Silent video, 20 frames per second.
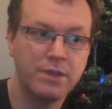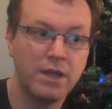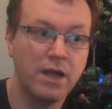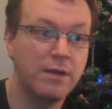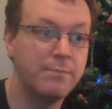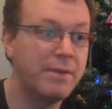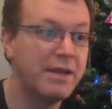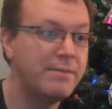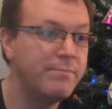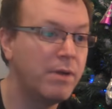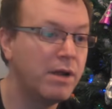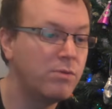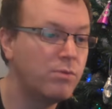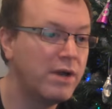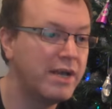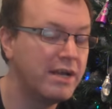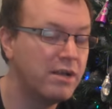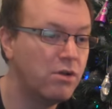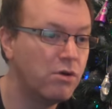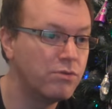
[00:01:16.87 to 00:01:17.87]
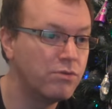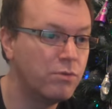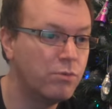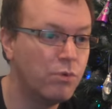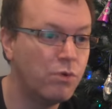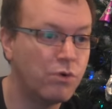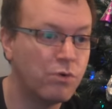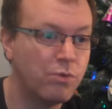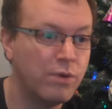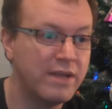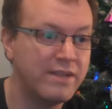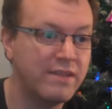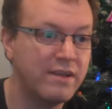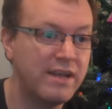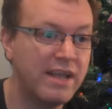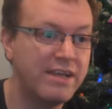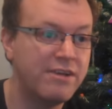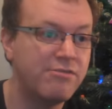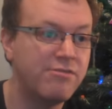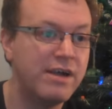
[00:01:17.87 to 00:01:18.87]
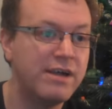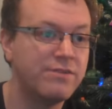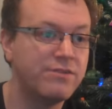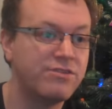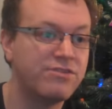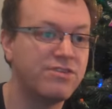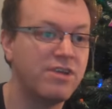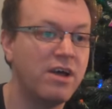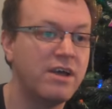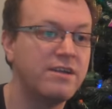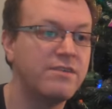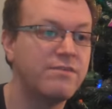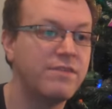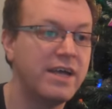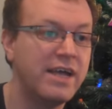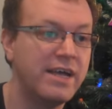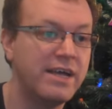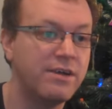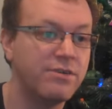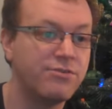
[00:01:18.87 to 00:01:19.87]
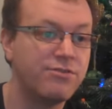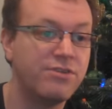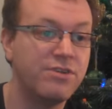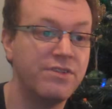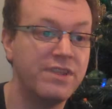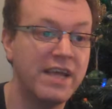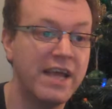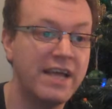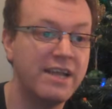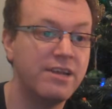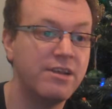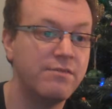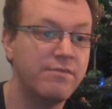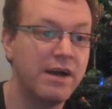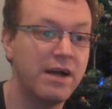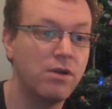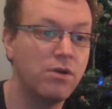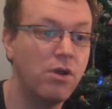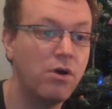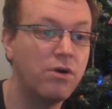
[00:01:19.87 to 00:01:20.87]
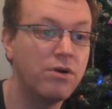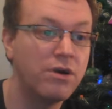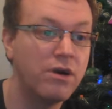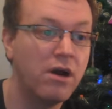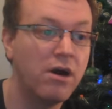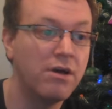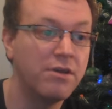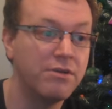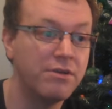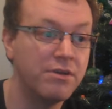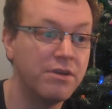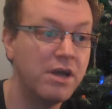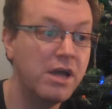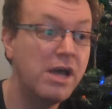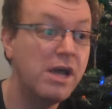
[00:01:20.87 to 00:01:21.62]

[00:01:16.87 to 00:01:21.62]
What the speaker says: I made my way along the walkway that led around the side of the house to the end of our long garden,